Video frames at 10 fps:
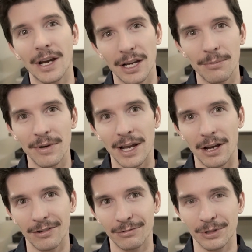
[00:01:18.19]
I am
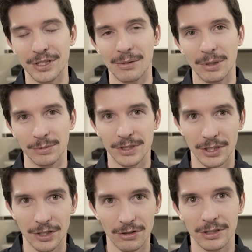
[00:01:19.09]
now in which I'm able
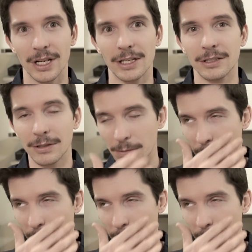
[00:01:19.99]
to create,